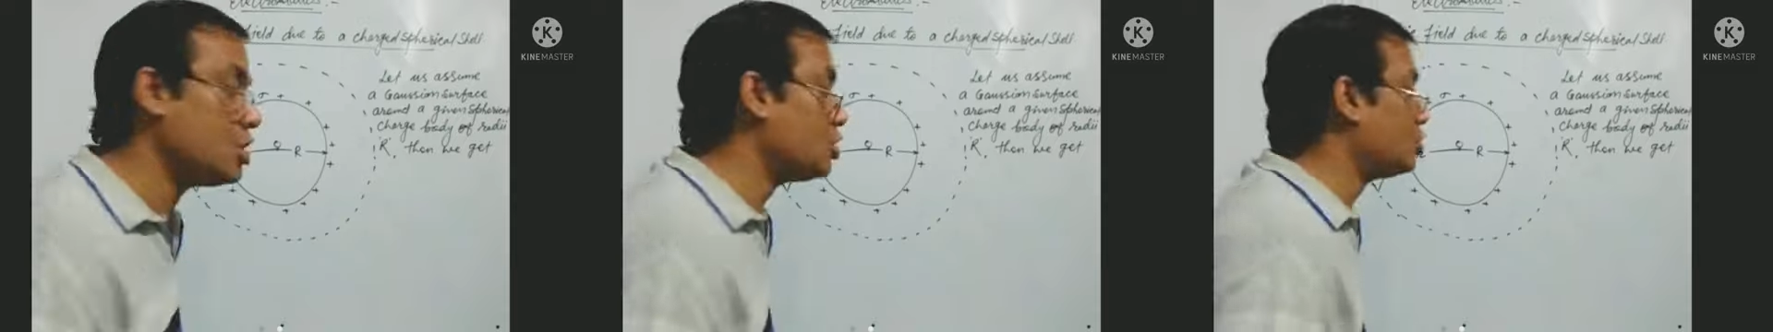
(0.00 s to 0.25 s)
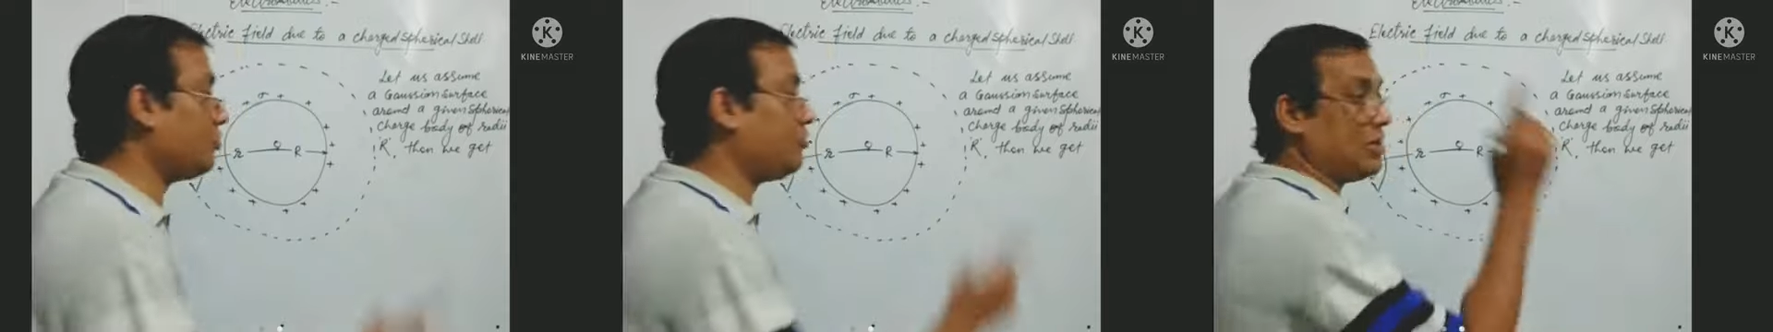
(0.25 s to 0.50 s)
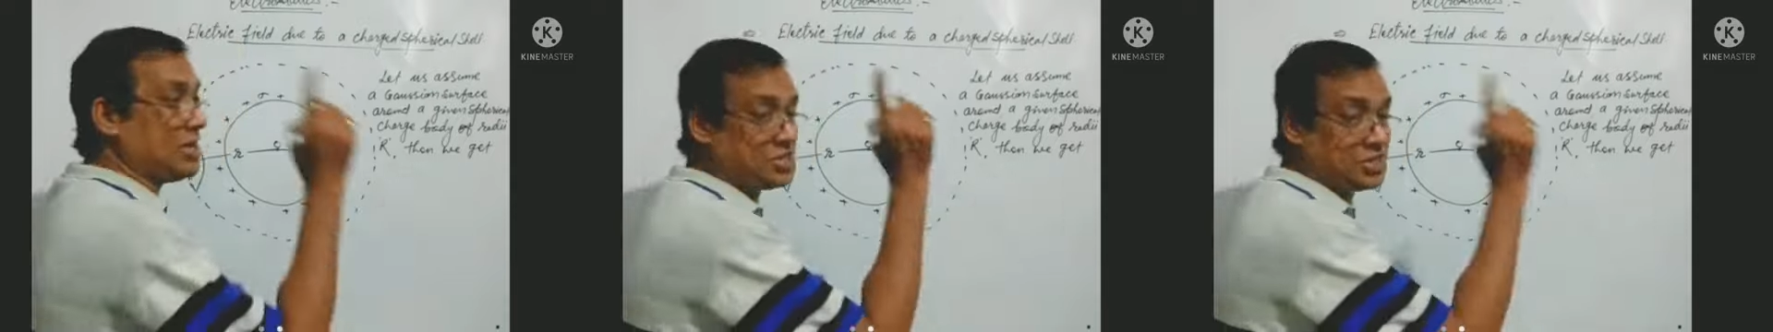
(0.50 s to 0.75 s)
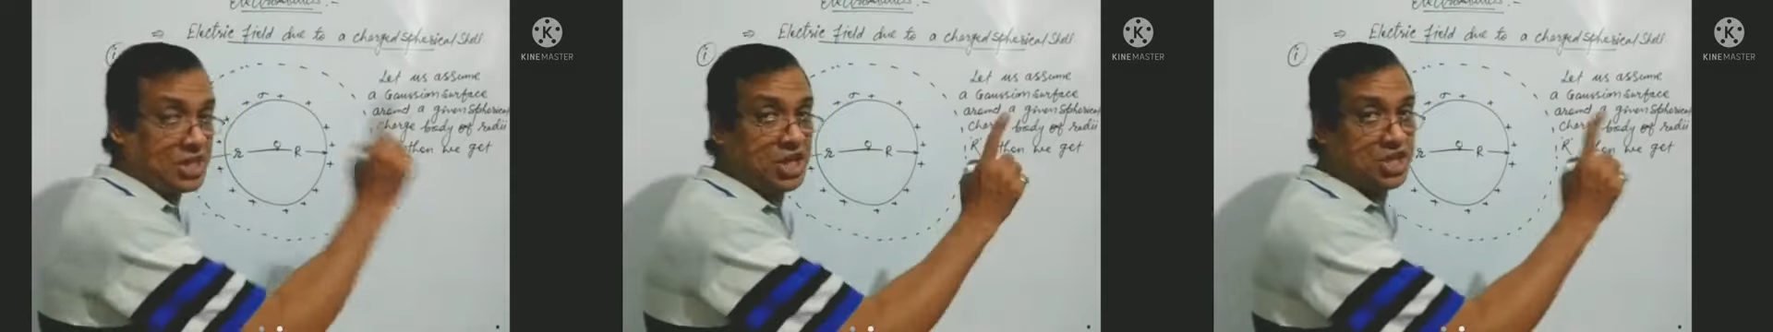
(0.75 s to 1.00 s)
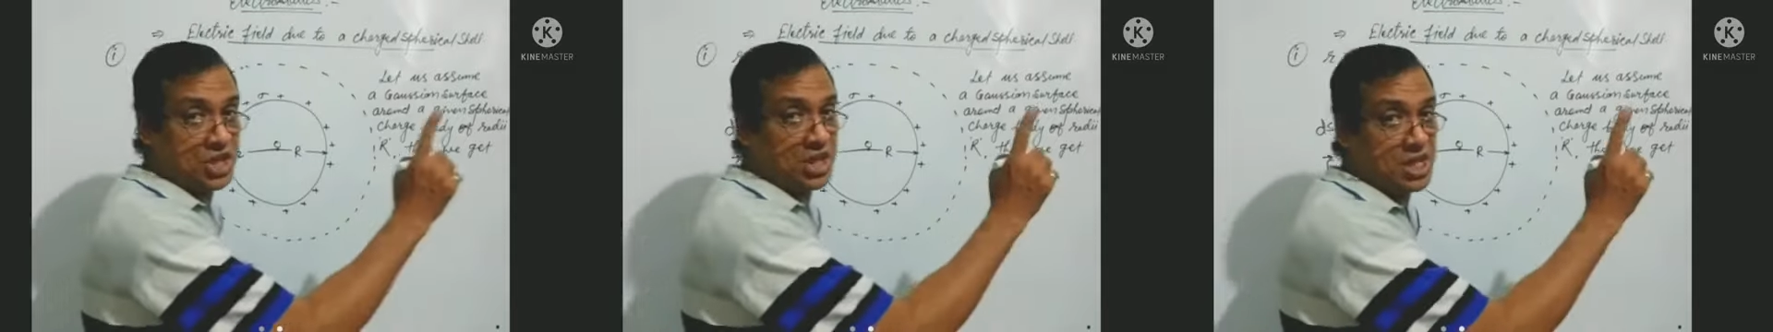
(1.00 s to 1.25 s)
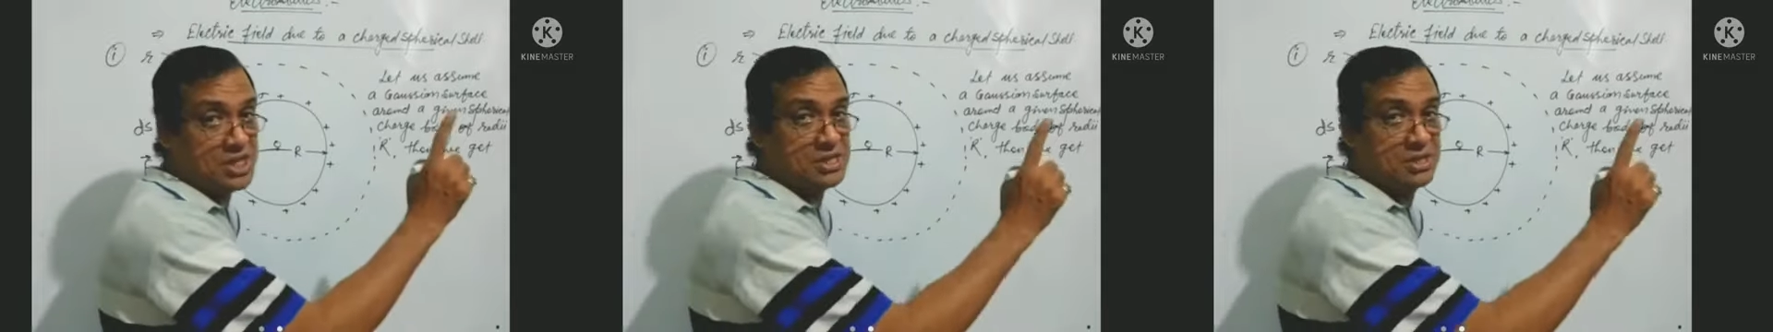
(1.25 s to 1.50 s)
So first condition
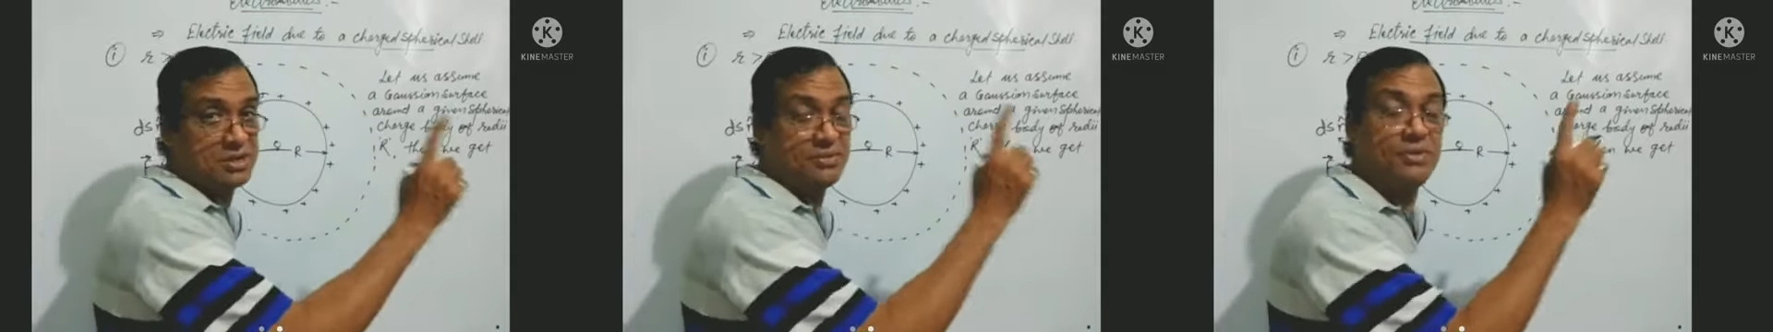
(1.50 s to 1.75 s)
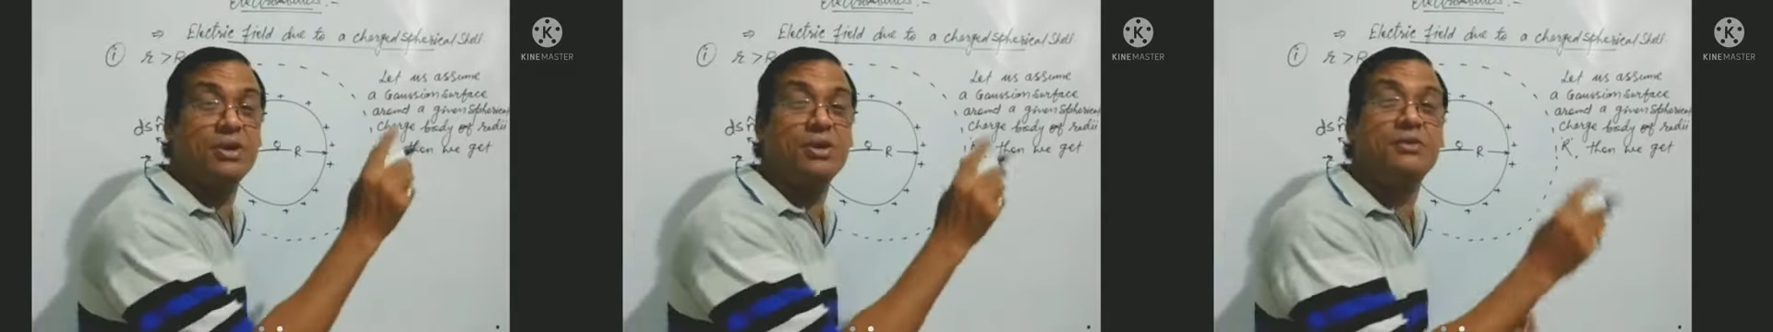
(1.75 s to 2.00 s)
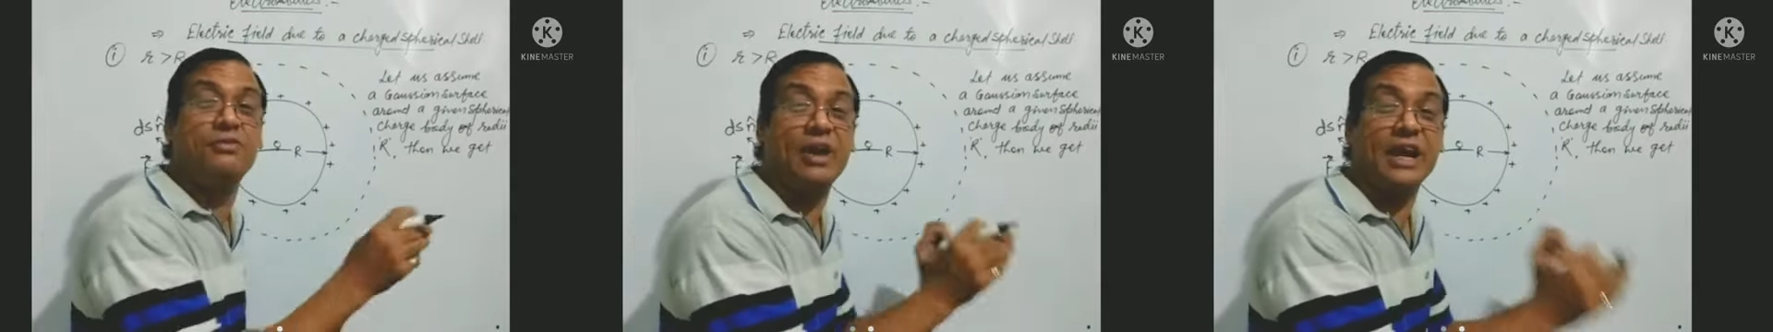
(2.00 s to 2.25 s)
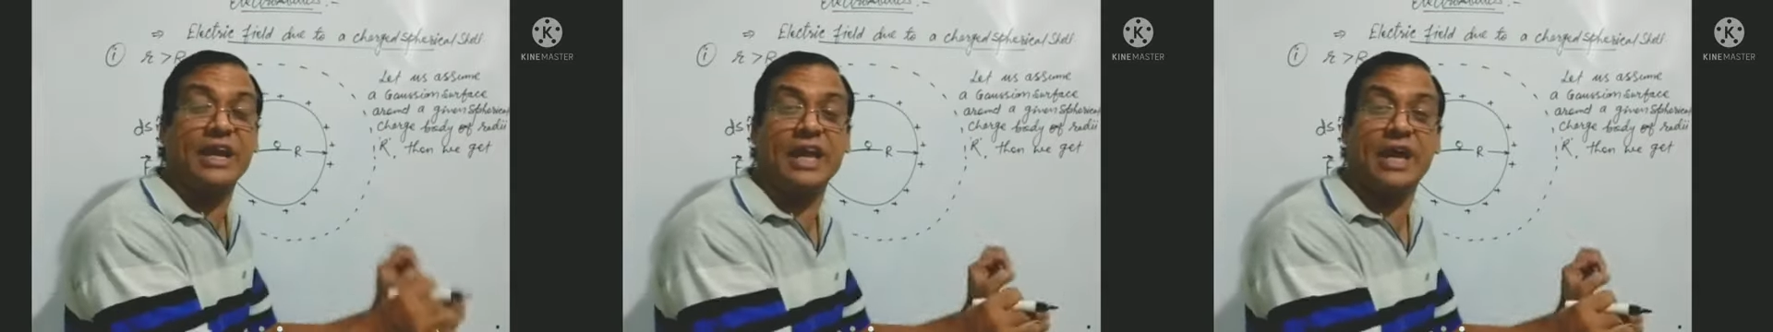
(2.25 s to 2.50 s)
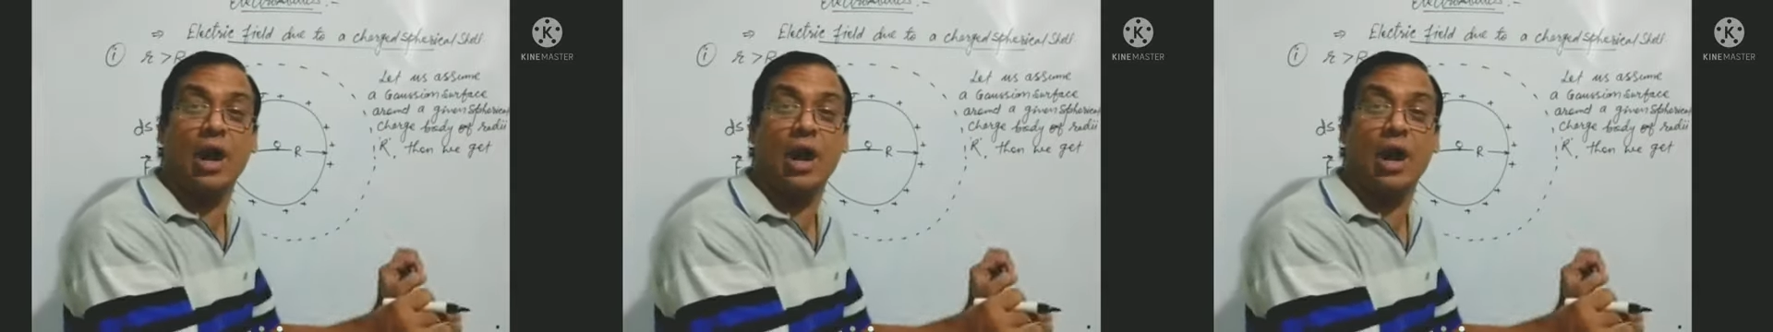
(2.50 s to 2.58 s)
is finding